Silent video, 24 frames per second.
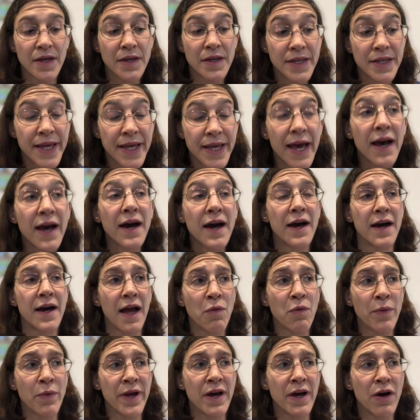Yeah, I
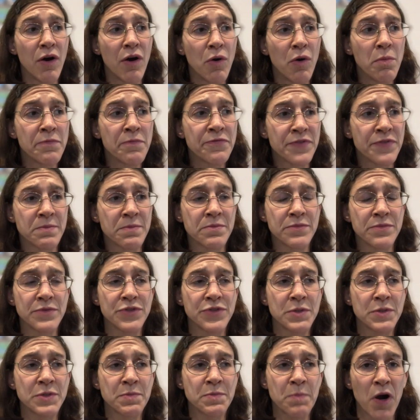went home from
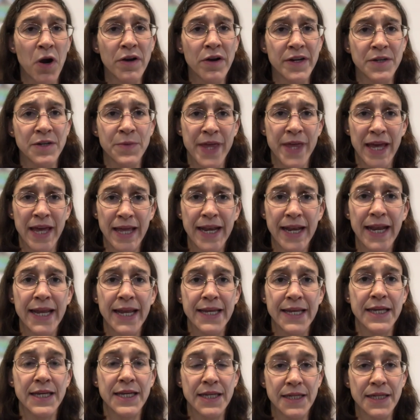sparring with a
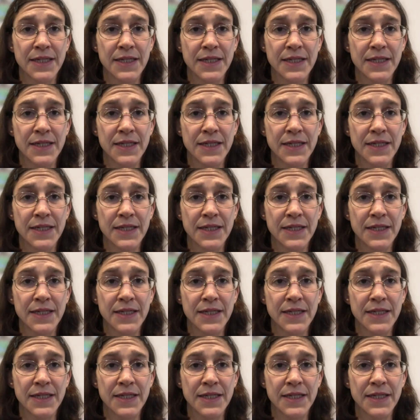headache.